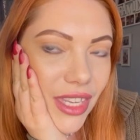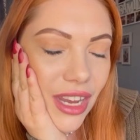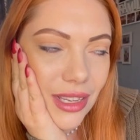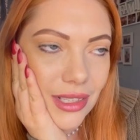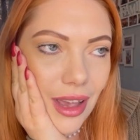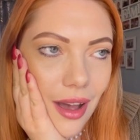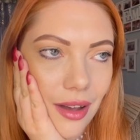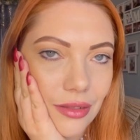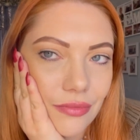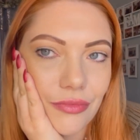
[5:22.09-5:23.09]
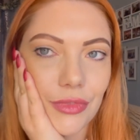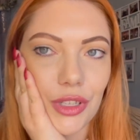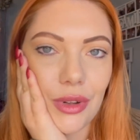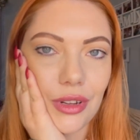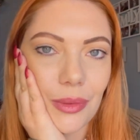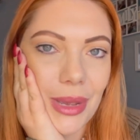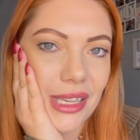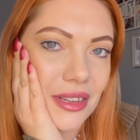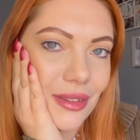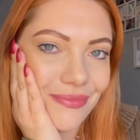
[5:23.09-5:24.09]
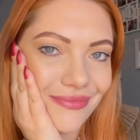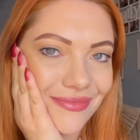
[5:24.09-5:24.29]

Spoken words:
Can you tell? Do I look amazing?